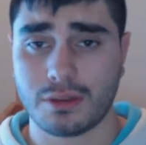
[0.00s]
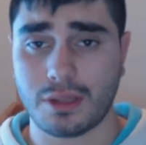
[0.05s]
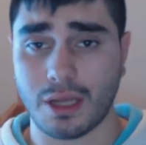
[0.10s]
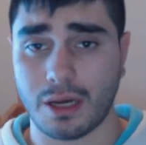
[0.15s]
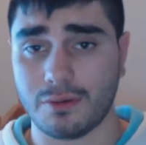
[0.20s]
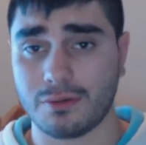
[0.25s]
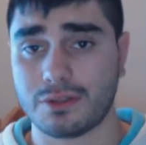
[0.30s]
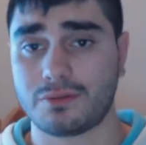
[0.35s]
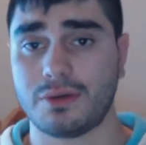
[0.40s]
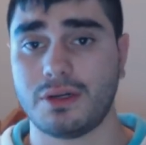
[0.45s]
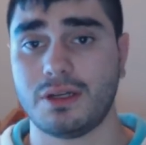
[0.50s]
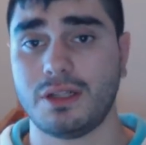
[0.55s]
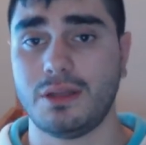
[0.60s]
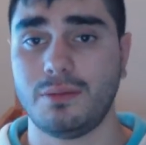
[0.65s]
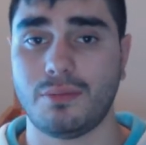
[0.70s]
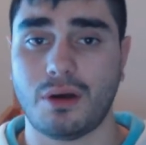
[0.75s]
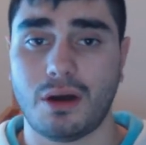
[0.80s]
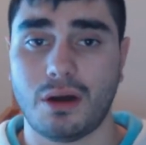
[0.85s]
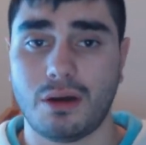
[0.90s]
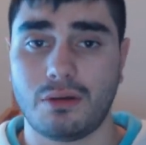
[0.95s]
that was really
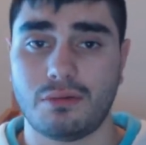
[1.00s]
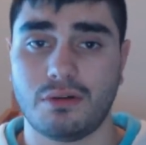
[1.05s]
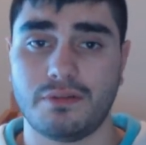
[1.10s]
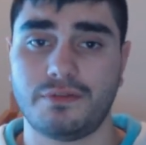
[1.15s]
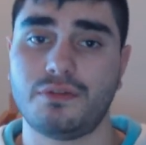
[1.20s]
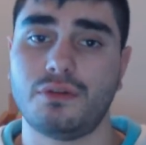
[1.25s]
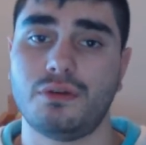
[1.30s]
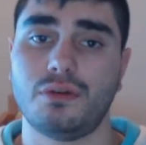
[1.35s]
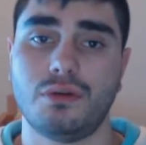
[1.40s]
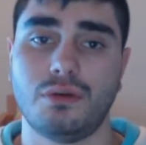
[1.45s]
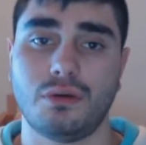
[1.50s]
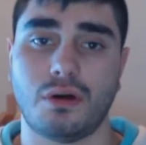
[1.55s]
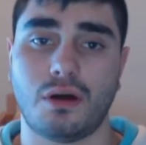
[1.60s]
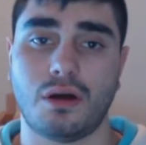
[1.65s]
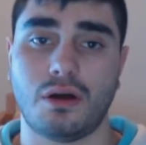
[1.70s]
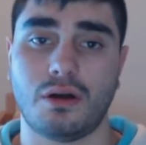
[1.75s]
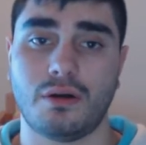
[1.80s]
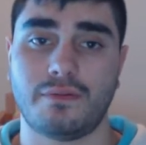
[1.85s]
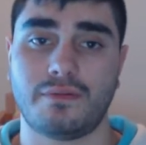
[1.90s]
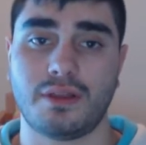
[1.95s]
my review
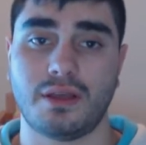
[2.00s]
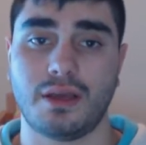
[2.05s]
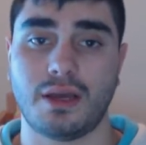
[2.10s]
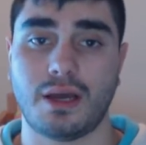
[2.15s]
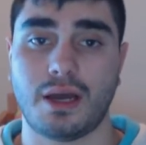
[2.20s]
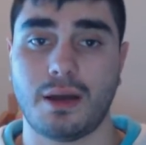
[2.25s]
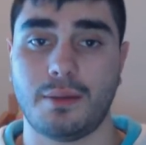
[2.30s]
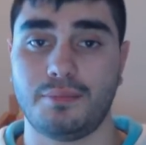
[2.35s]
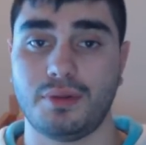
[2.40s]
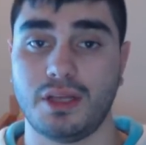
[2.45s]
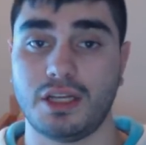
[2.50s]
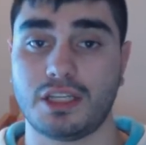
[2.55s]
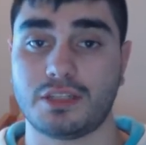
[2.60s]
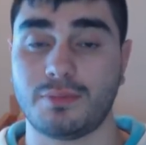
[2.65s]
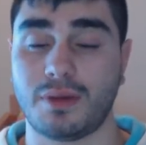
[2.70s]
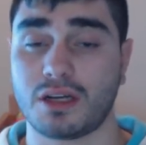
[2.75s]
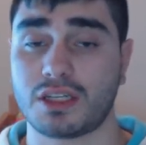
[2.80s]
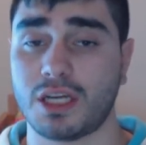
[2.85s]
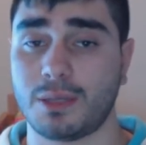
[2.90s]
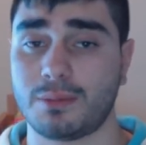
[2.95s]
of the Bleach
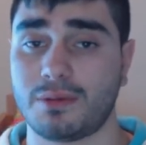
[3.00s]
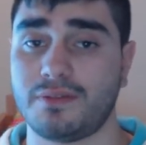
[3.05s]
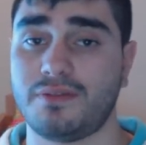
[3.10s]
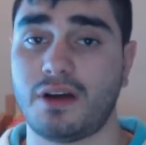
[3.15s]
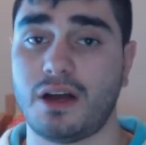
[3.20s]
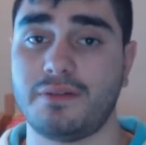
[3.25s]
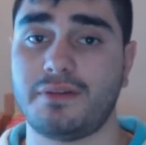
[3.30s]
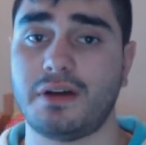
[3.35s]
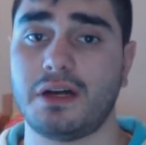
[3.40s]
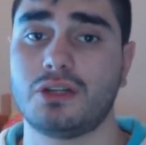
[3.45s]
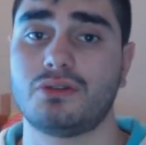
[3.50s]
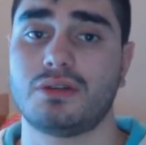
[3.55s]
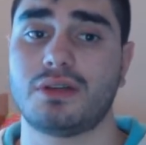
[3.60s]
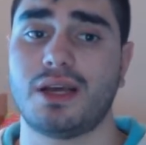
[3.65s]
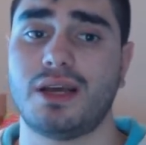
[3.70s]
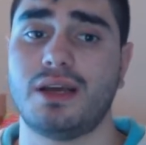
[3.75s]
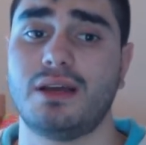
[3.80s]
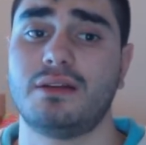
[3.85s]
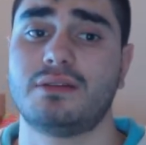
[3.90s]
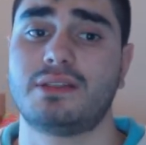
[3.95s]
Manga Chapter
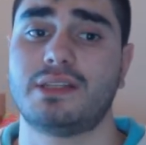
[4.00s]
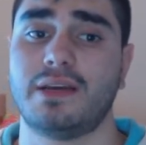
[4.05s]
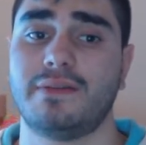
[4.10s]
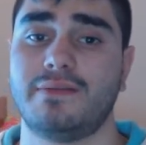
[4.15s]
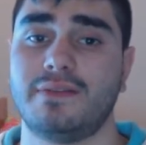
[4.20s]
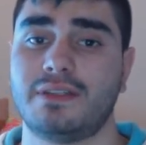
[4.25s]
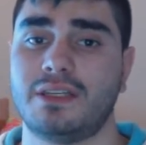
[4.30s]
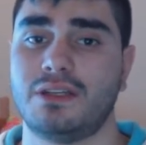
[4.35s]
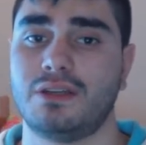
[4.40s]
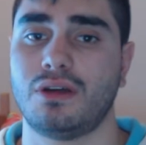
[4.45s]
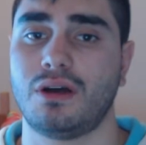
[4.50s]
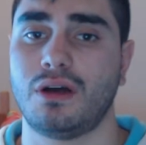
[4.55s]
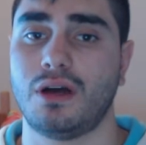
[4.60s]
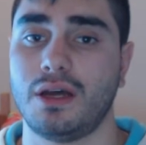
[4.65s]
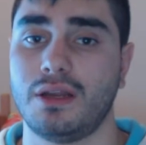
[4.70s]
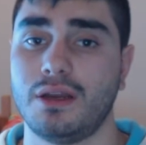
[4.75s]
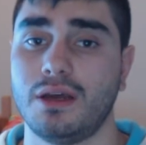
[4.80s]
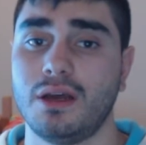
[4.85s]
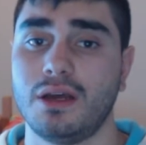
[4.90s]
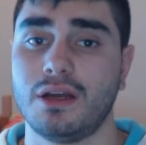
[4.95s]

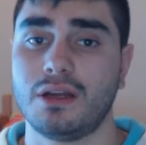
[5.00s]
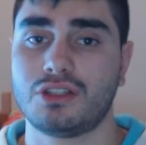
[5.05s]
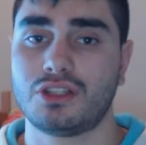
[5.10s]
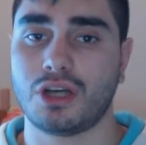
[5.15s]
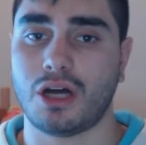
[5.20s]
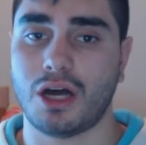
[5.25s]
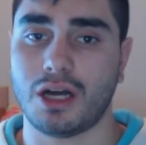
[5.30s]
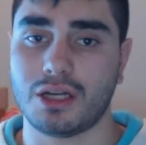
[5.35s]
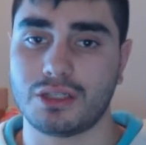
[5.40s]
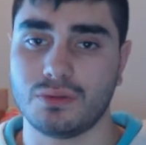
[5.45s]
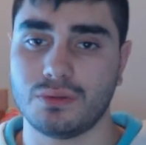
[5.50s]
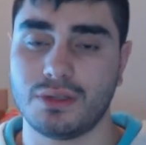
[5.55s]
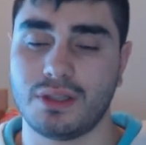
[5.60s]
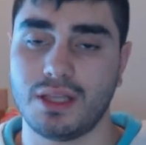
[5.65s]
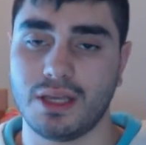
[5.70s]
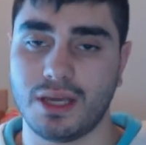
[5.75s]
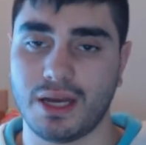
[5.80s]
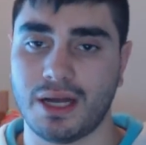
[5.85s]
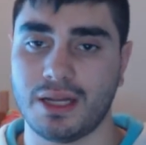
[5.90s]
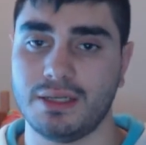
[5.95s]
579, titled
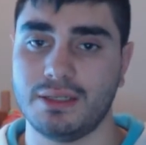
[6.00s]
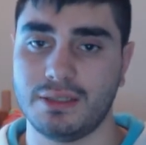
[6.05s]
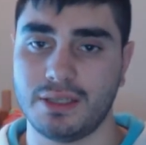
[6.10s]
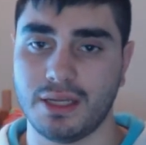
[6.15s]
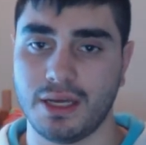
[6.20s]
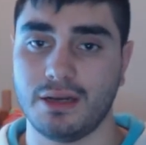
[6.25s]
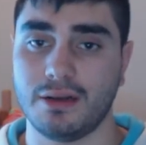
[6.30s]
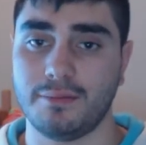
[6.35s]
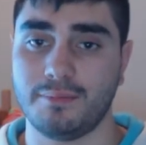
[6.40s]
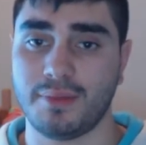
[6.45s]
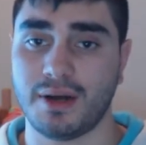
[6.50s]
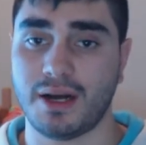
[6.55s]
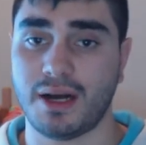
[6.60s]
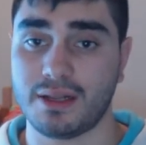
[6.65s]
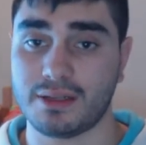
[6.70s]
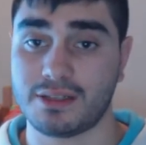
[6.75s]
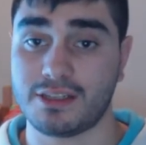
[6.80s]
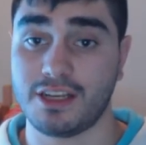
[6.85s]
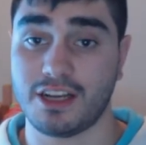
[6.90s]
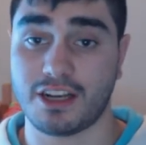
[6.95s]
The Undead
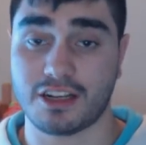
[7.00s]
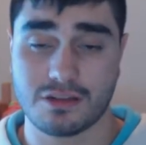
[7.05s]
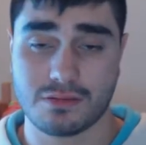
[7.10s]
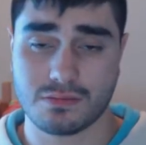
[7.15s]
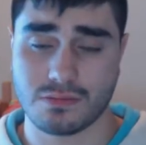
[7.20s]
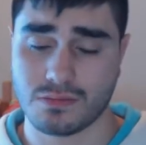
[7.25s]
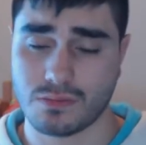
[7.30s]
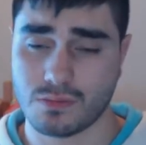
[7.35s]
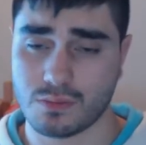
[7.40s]
Part 6.